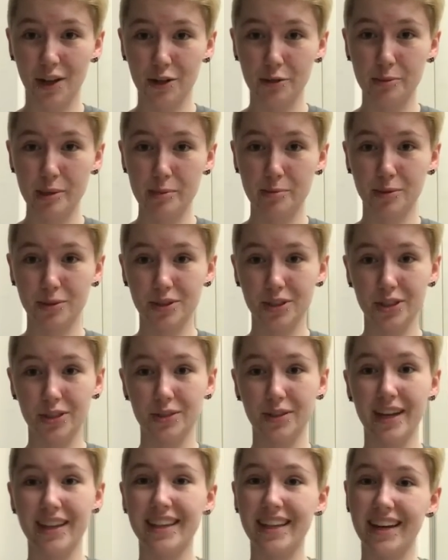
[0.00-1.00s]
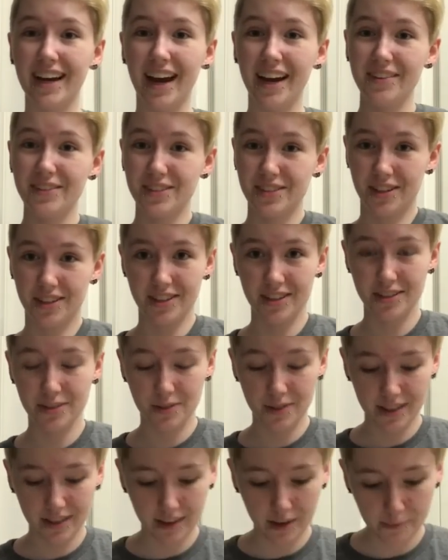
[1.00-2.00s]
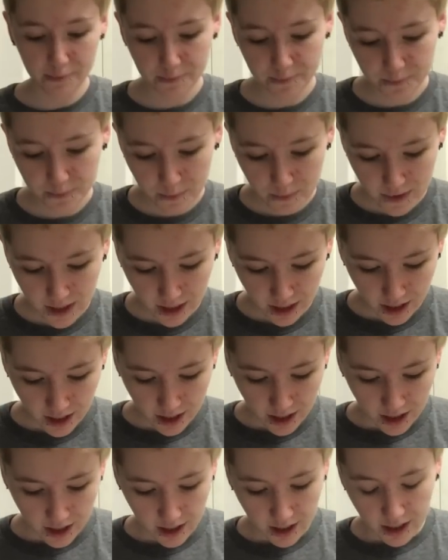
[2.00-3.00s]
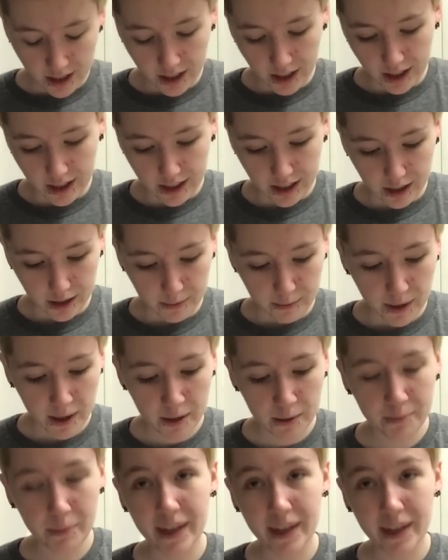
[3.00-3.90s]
other people do and then I've started doing them.